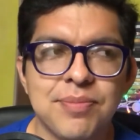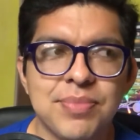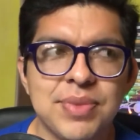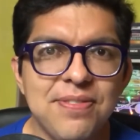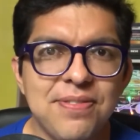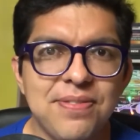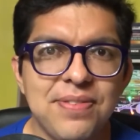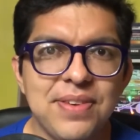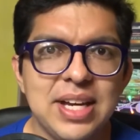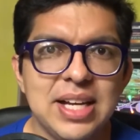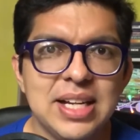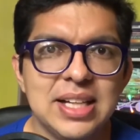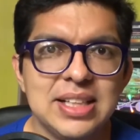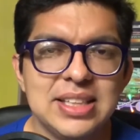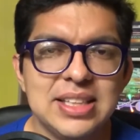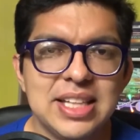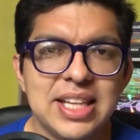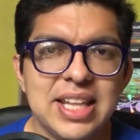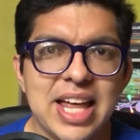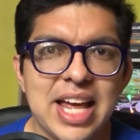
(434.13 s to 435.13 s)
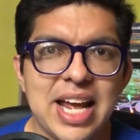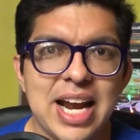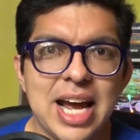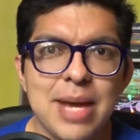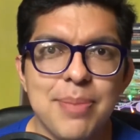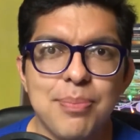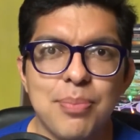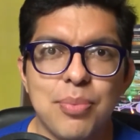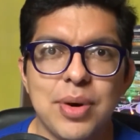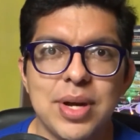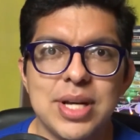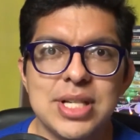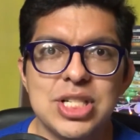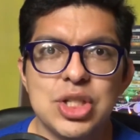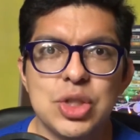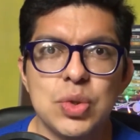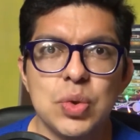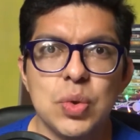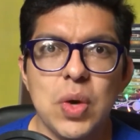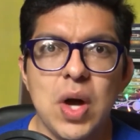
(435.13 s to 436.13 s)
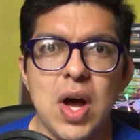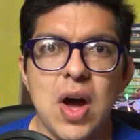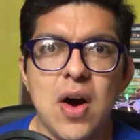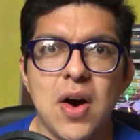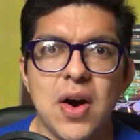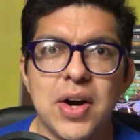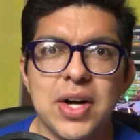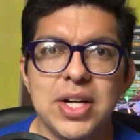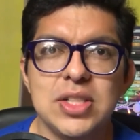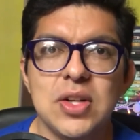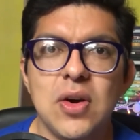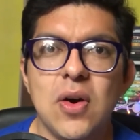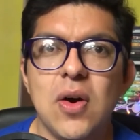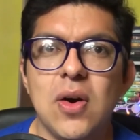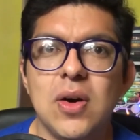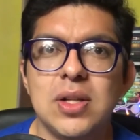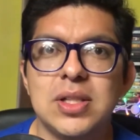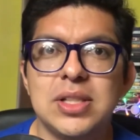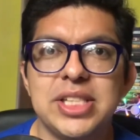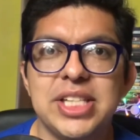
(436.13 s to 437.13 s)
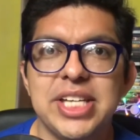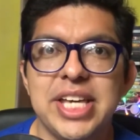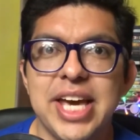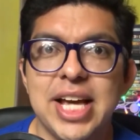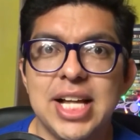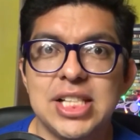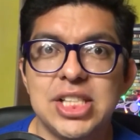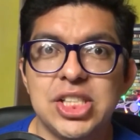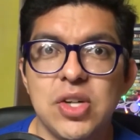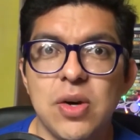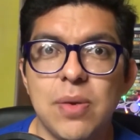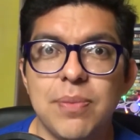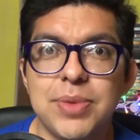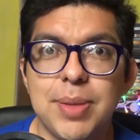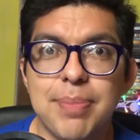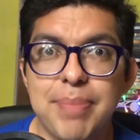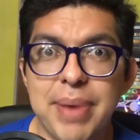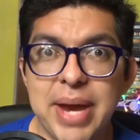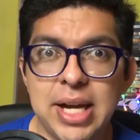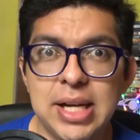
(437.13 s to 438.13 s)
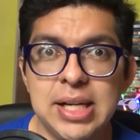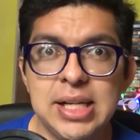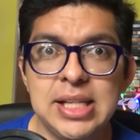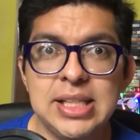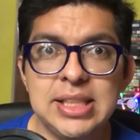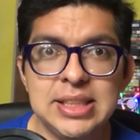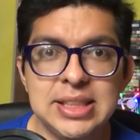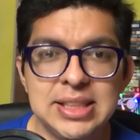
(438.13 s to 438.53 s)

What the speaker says: I feel that I press too hard on the edge of the pen,